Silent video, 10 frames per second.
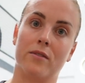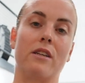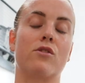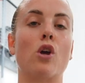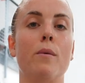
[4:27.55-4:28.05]

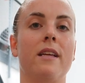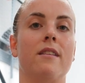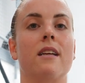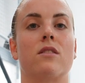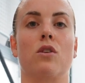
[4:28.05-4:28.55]
There's so many
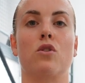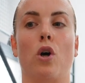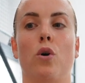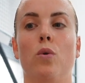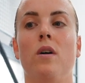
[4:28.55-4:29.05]
things that
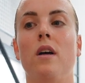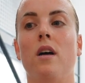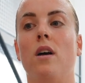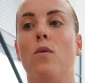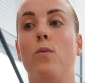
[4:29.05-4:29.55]
go
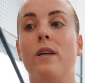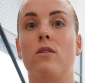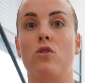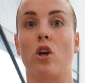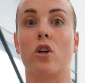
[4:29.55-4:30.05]
with
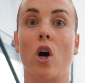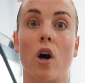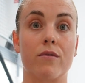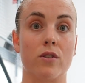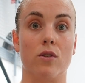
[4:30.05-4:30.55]
the jerk
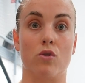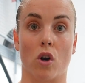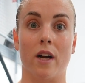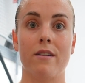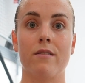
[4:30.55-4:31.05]
after the
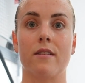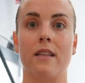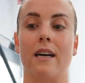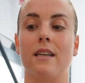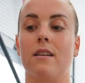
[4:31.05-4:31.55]
drive
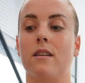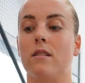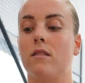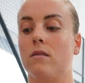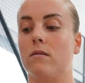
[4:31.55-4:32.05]
that
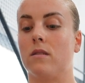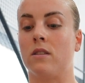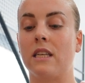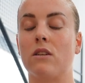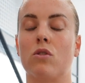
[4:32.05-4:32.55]

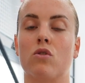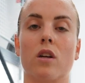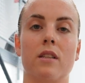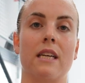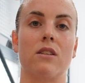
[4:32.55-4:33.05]

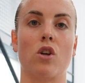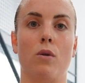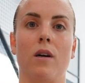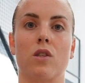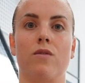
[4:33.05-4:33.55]
deconstructing it so
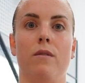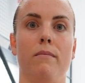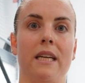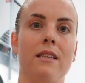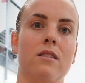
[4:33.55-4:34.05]
much for
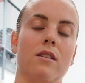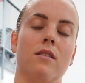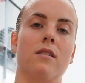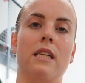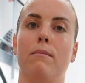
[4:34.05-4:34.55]
me
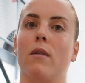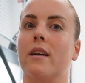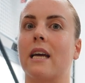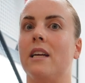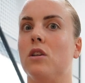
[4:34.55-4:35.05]
doesn't seem
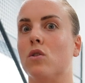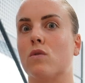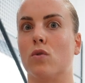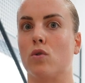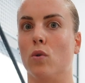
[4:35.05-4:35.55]
like a
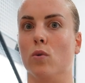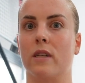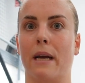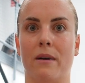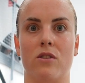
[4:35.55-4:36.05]
useful tool
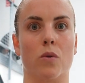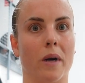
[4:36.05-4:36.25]
to get better at